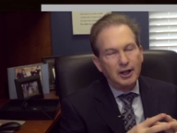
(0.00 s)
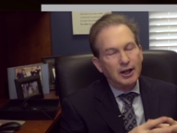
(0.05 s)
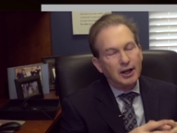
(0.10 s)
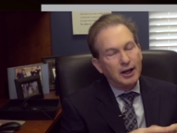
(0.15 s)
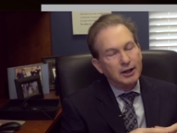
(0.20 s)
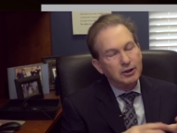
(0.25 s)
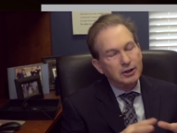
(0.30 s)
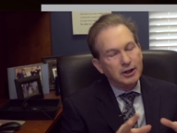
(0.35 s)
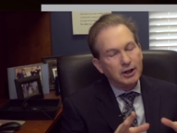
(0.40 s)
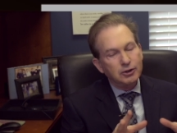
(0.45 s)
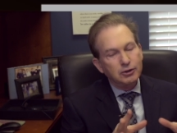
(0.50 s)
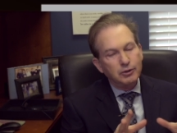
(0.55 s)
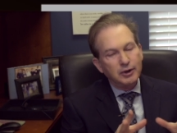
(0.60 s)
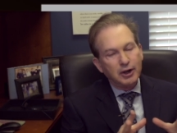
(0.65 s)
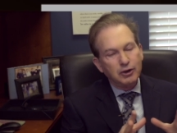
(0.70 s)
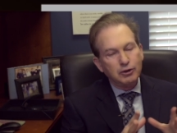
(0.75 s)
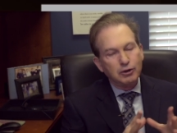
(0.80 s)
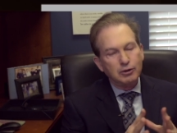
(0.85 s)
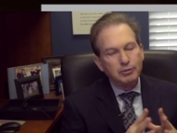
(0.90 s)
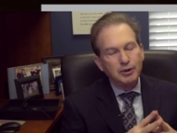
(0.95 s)
I do not do
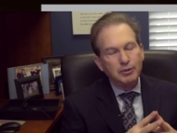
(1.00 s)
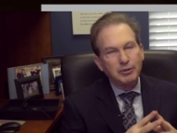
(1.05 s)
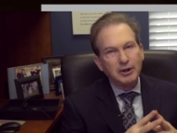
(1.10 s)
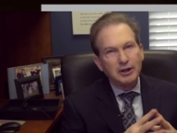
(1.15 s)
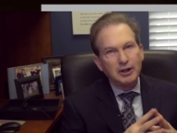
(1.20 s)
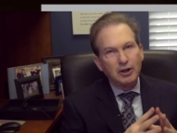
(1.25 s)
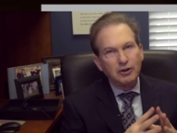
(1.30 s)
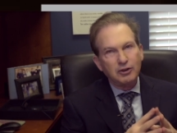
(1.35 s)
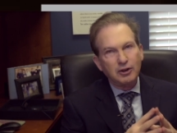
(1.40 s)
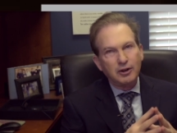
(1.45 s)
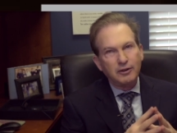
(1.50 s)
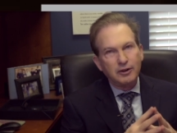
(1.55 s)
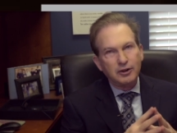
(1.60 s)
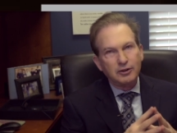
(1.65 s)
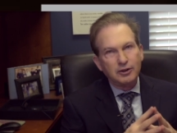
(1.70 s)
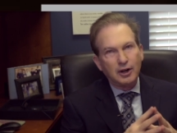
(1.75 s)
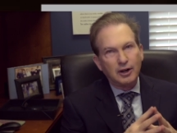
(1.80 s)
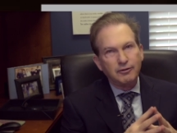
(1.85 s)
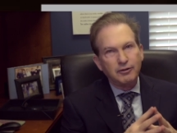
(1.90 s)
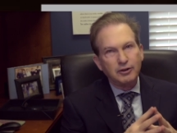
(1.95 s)
external beam radiation in
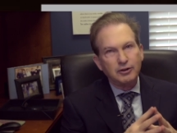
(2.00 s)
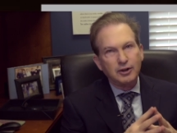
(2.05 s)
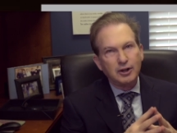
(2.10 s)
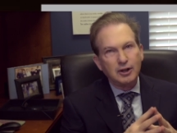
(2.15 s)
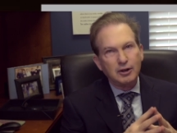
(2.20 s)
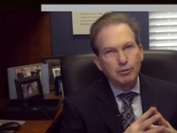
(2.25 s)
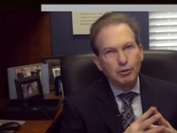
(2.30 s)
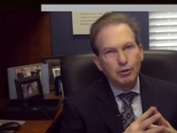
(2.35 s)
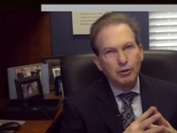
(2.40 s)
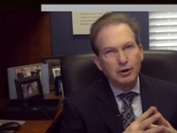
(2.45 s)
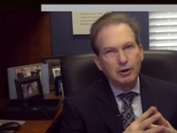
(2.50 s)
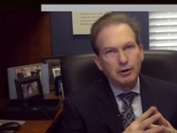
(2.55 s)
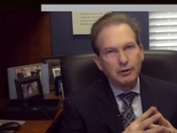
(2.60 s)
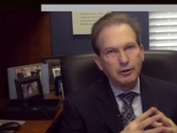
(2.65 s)
this office anymore,